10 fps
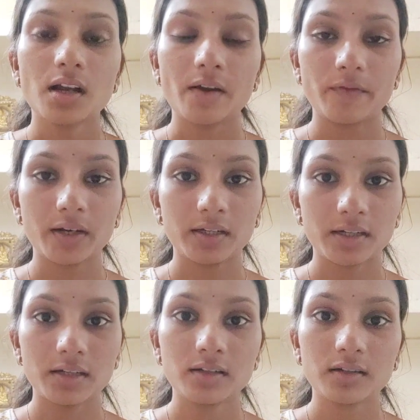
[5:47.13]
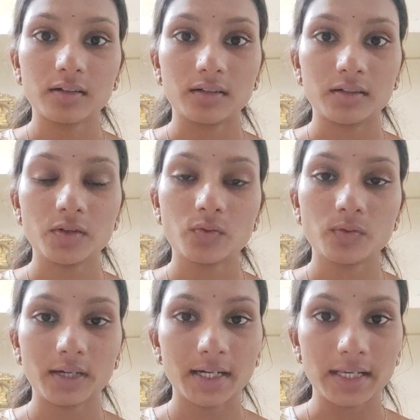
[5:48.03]
affected due
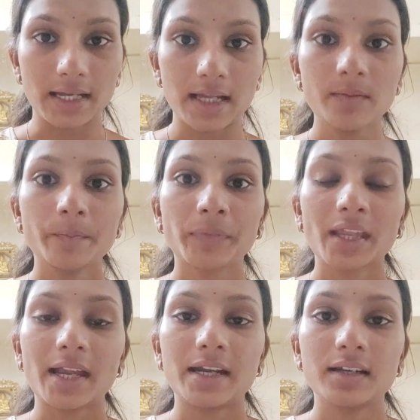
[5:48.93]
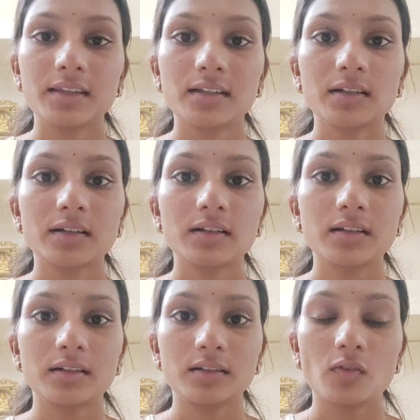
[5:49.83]
to ADR, and the
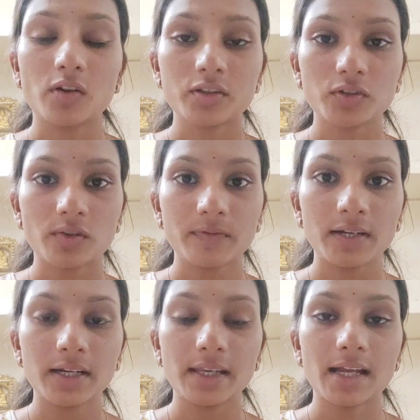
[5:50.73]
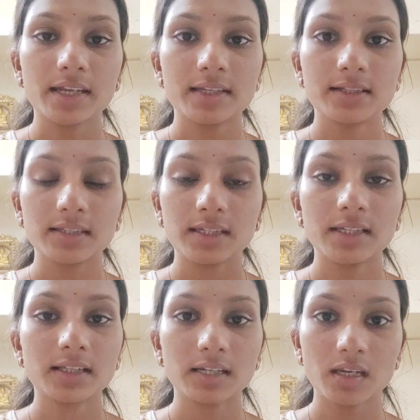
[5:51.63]
cost of ADR is
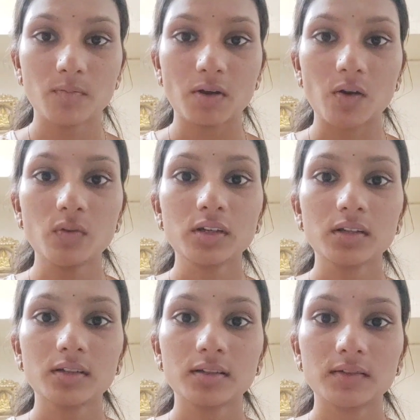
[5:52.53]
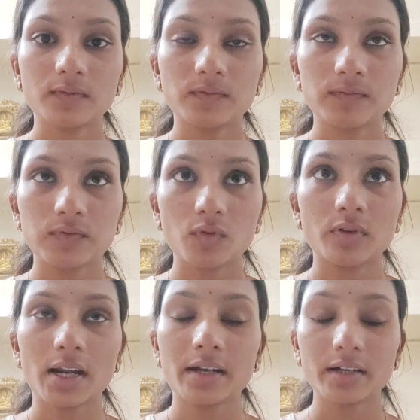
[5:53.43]
nearly about
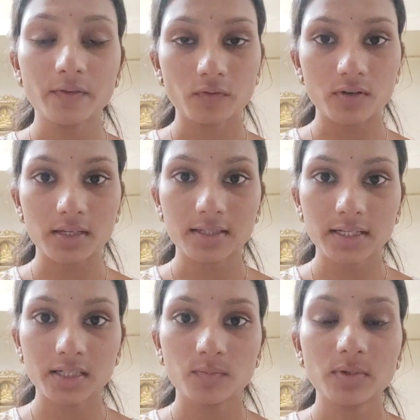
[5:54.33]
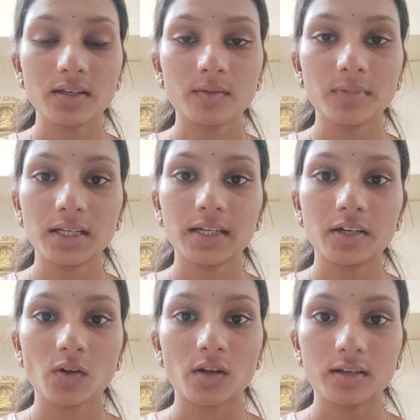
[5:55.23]
$446
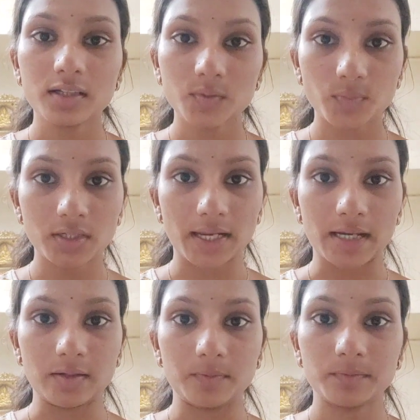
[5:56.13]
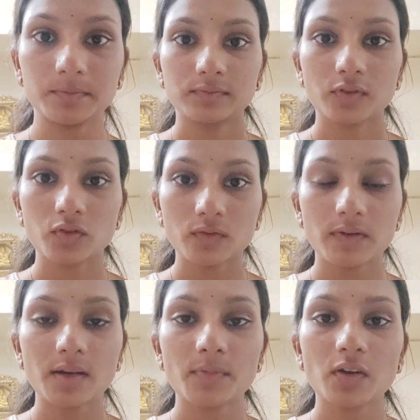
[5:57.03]
billion per annum. So
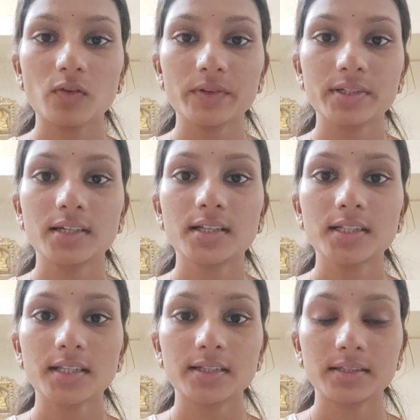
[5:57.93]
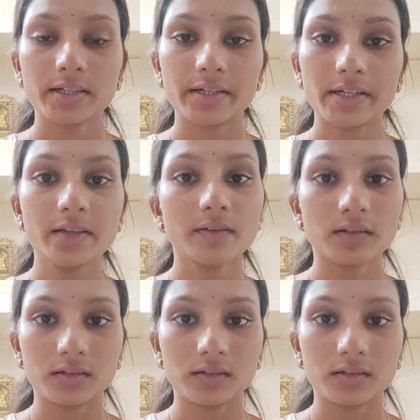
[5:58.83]
pharmacovigilance is needed